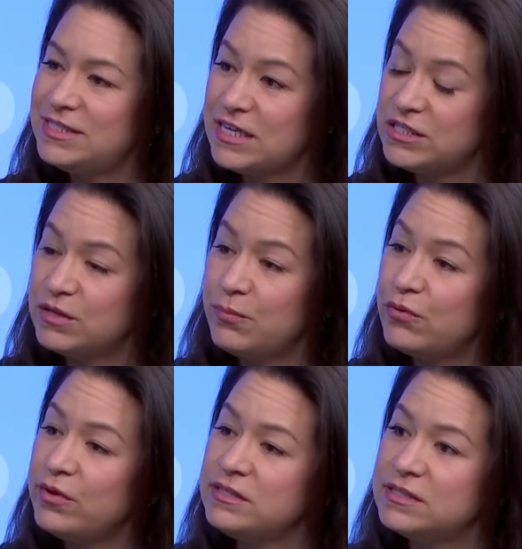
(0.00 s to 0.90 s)
data
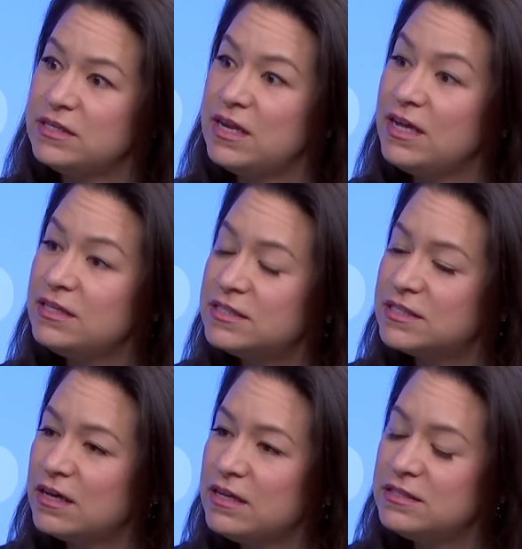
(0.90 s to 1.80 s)
points and
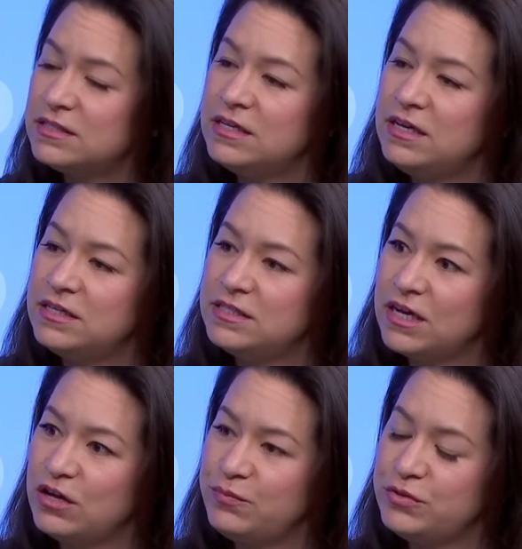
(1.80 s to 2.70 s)
insights to
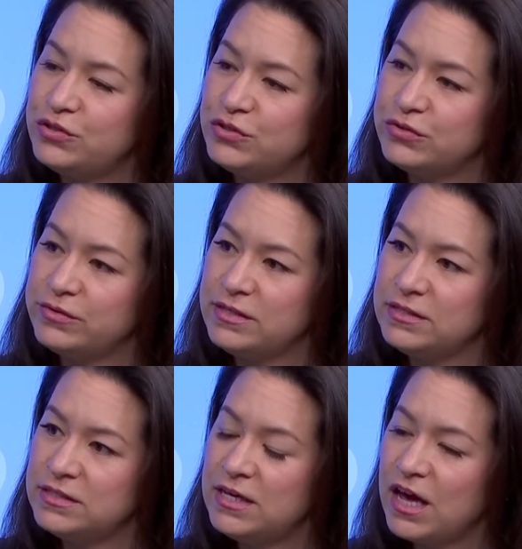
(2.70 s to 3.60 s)
help
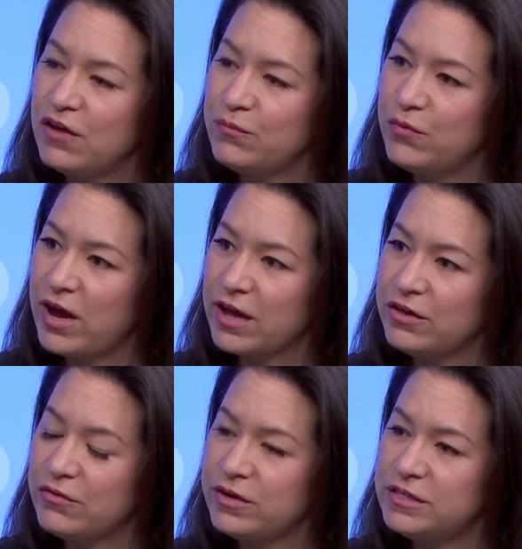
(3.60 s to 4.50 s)
insurers have more
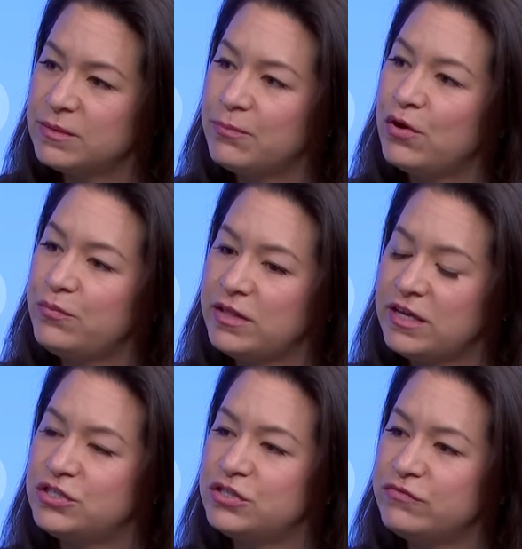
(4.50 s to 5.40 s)
accurate
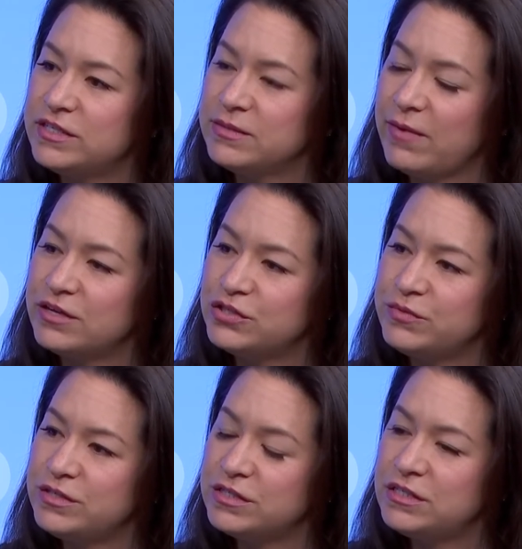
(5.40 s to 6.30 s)
population risk
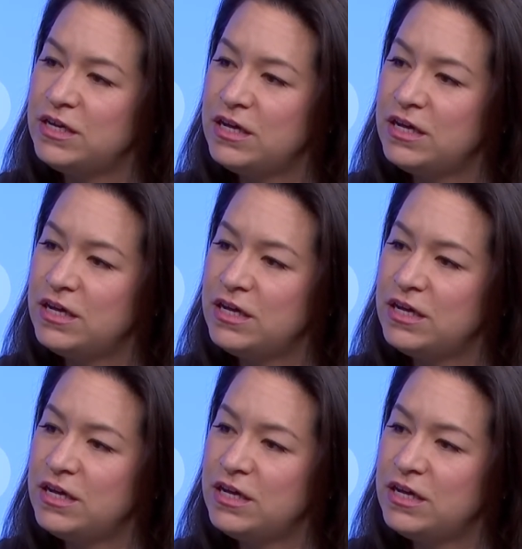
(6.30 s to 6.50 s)
management.